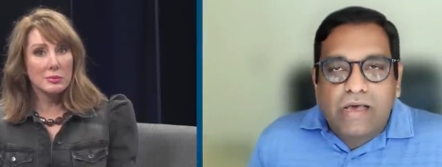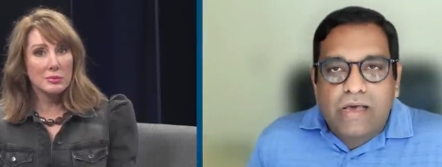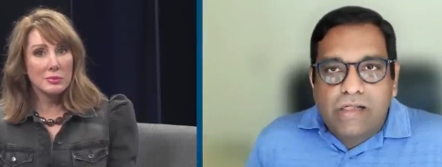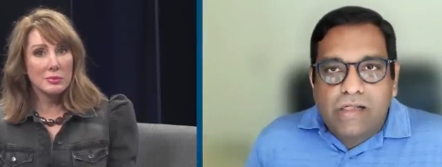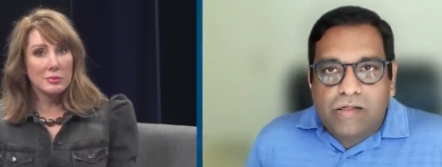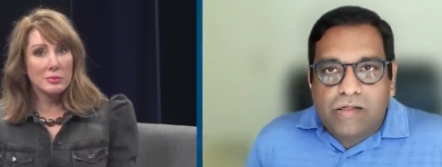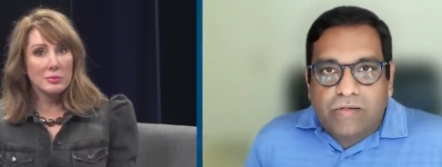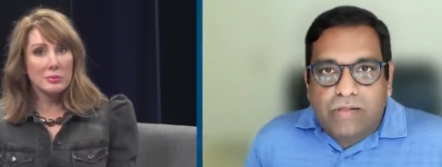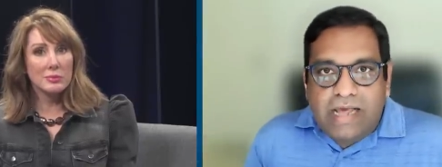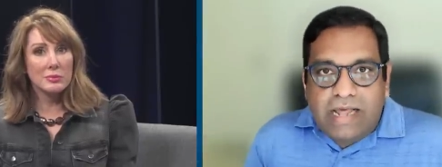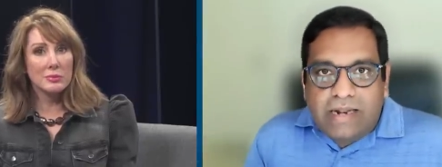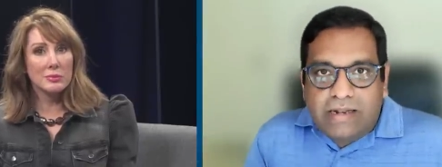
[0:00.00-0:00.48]

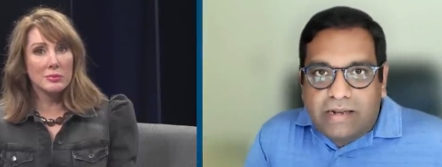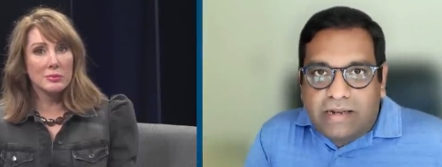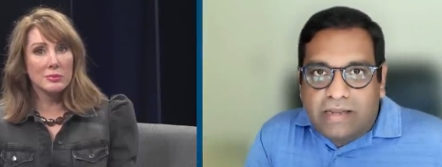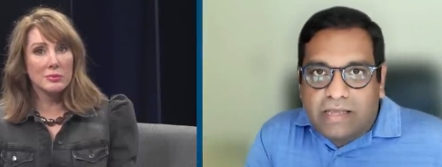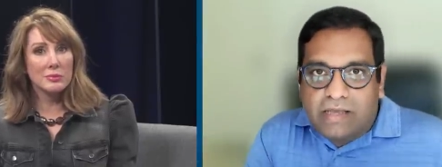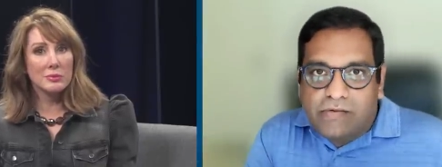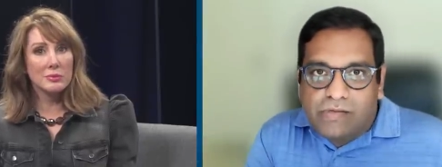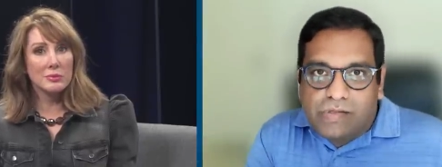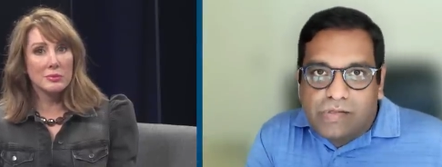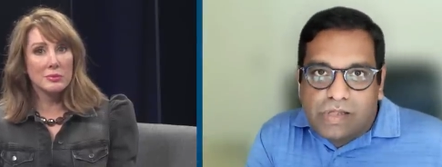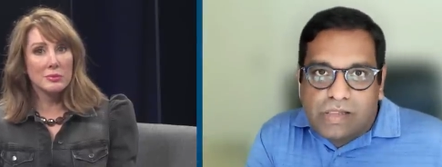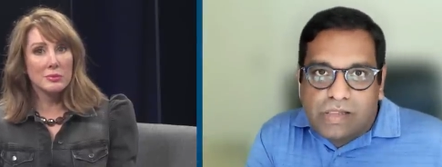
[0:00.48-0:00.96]
Speaker 1: And so
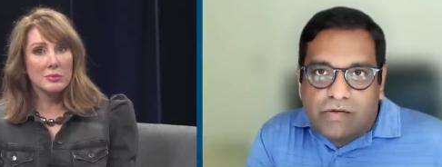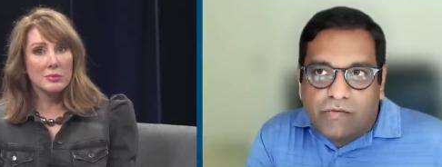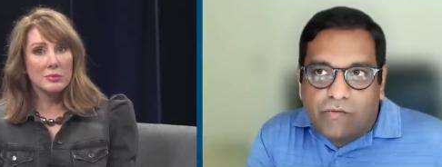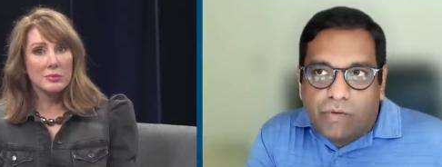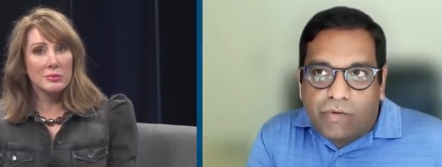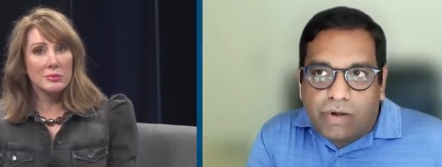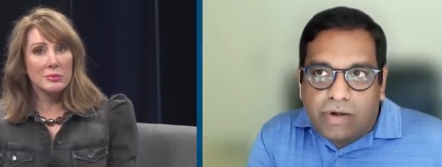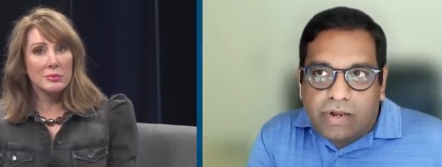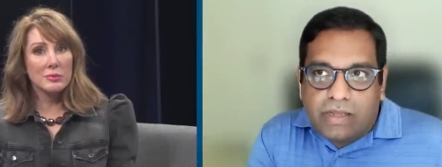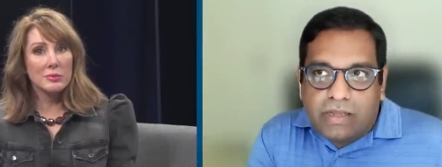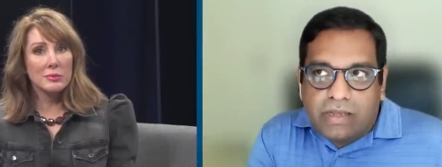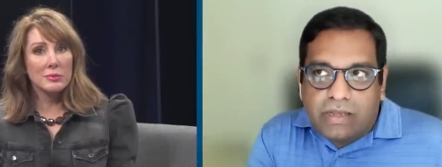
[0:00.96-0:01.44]
that gives us a
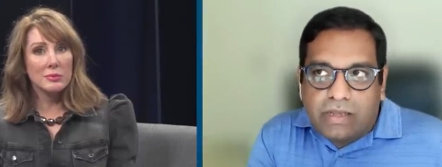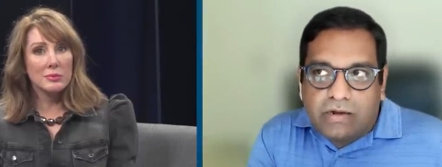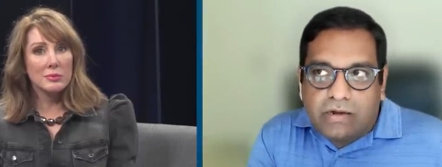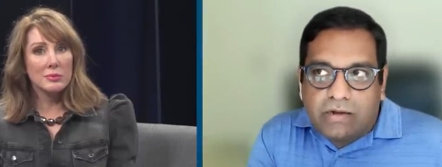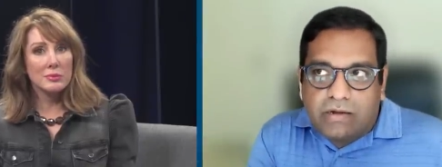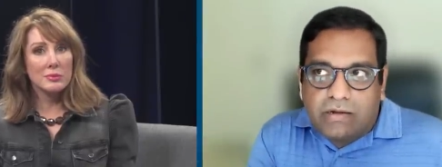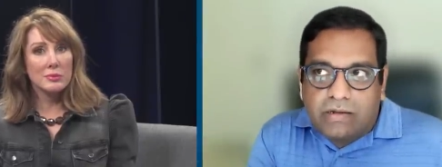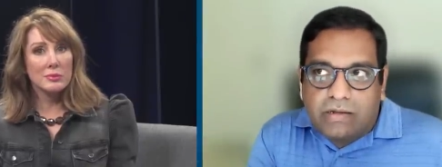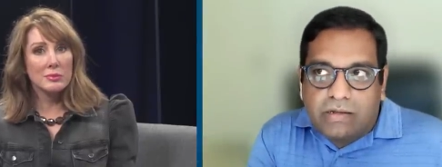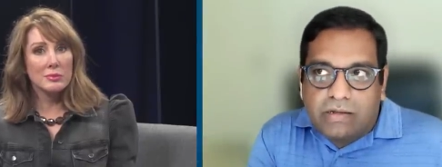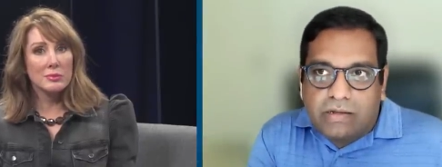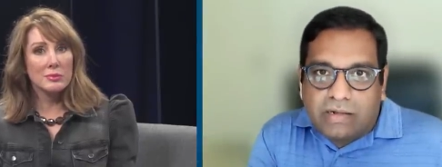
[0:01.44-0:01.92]
very
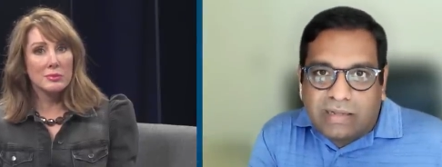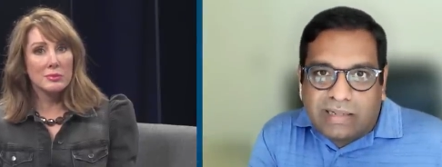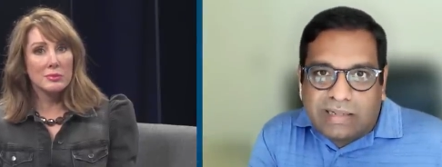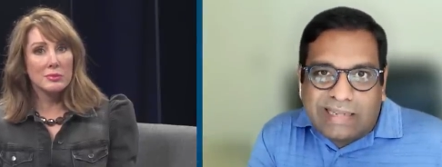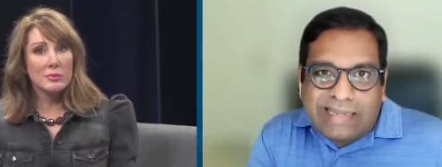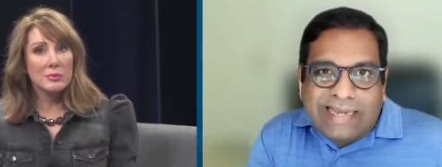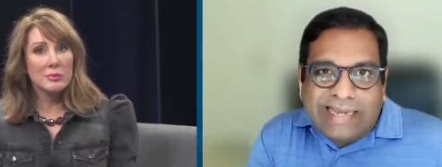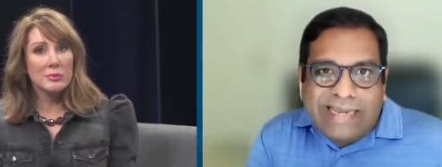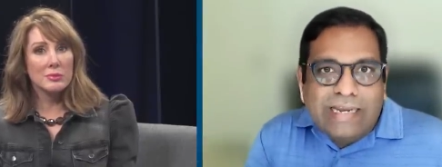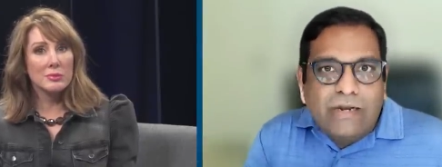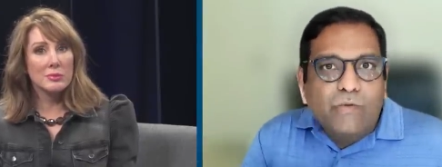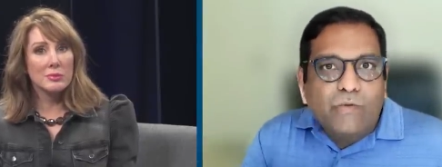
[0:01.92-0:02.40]

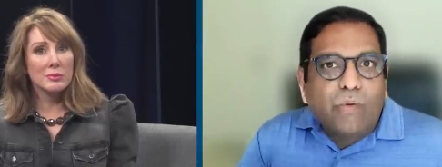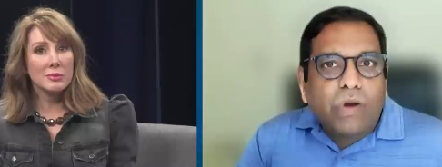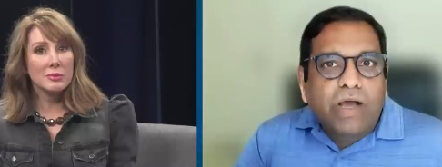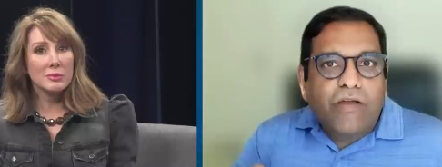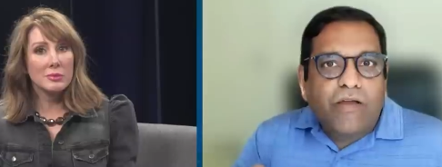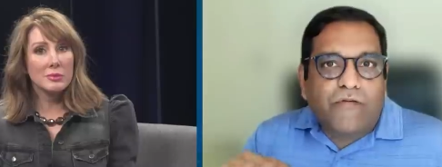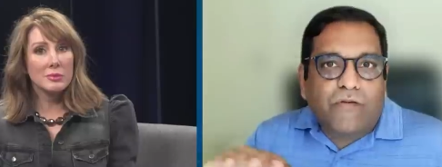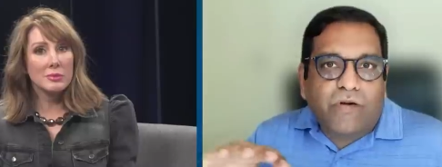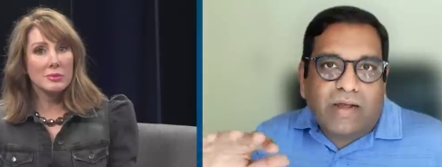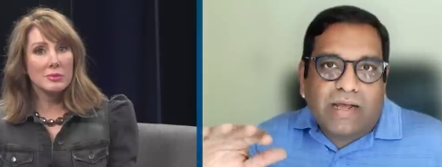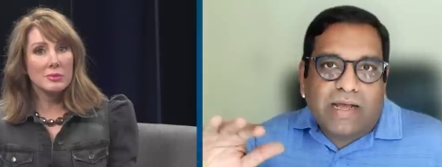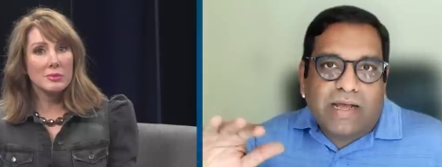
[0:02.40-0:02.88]
clean
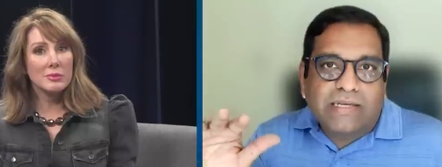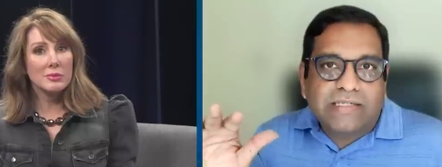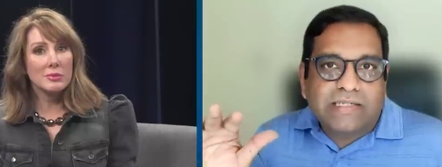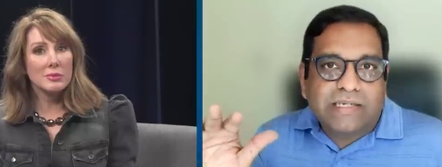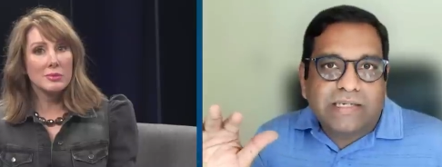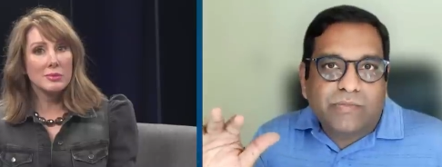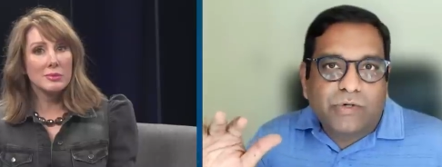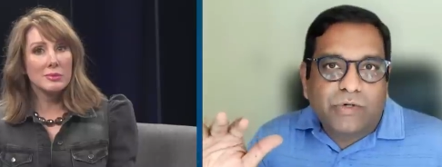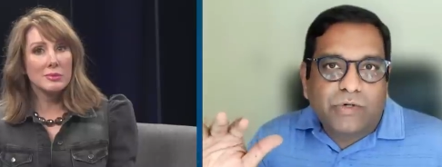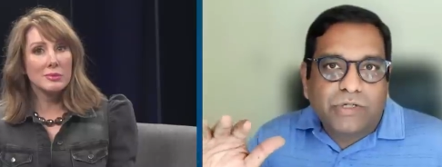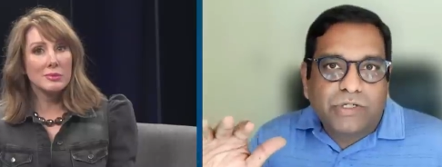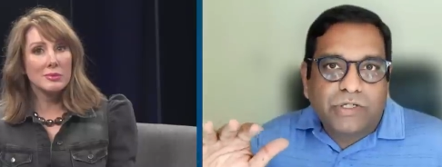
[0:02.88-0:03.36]
way for
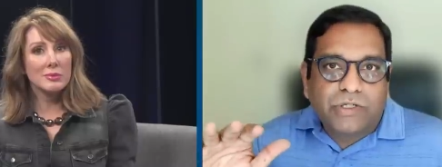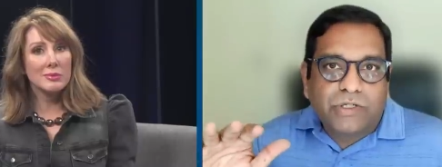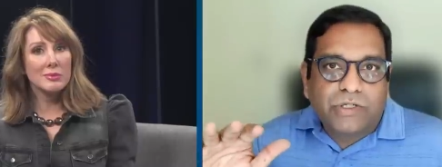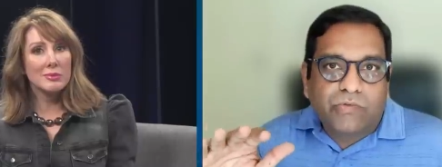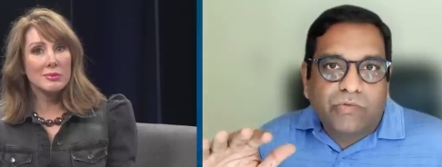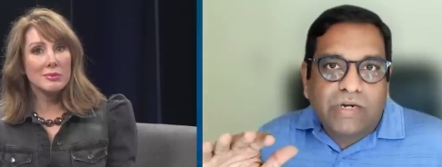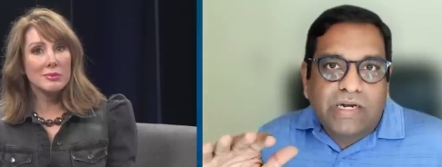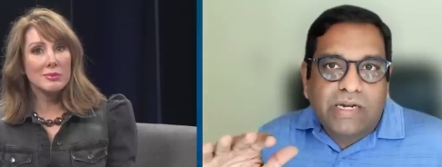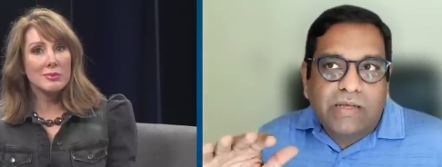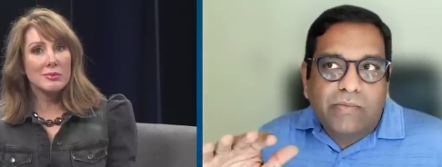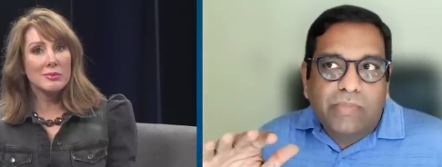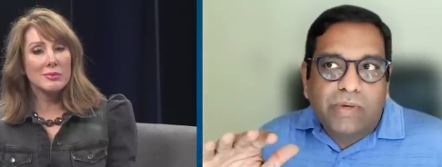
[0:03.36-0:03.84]
customers
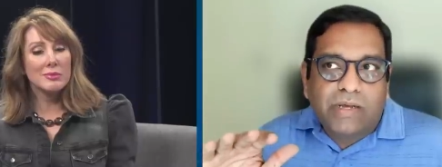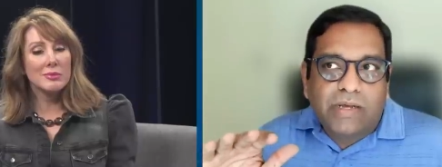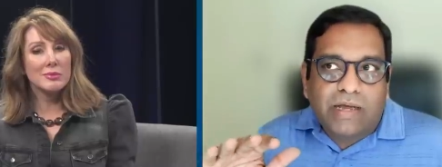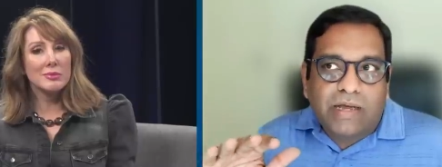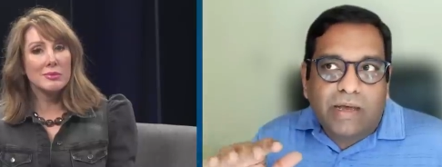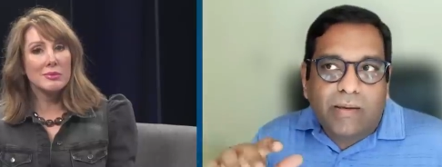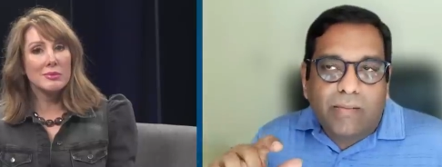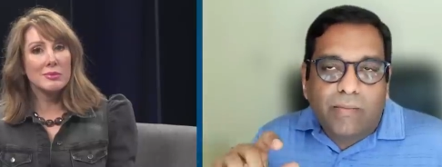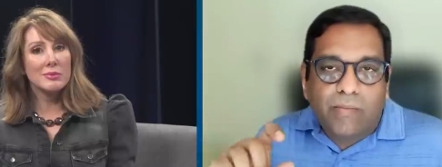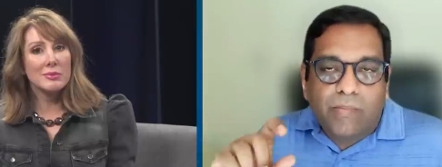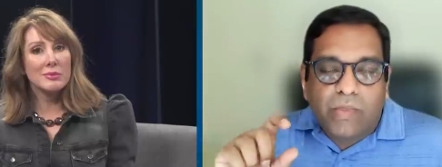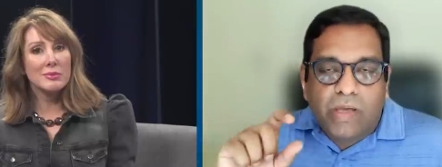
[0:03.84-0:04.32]
to really
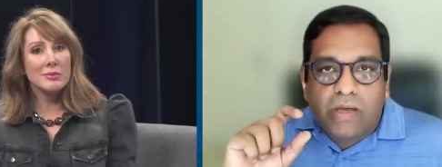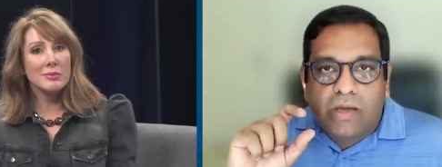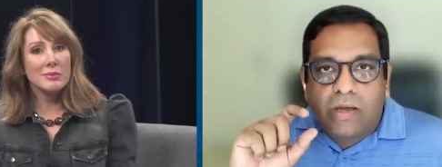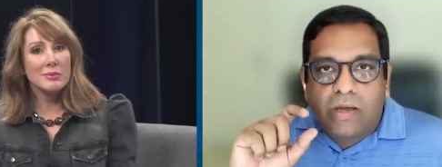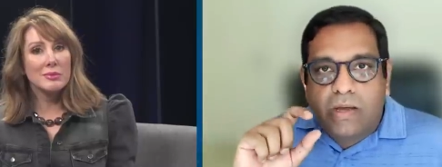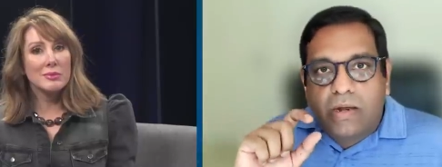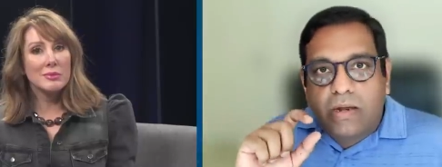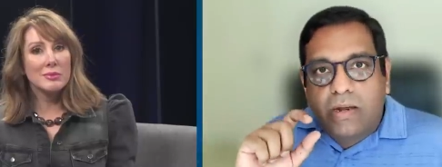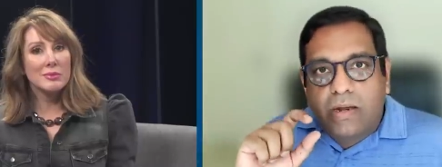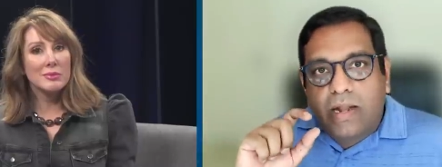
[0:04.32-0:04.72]
become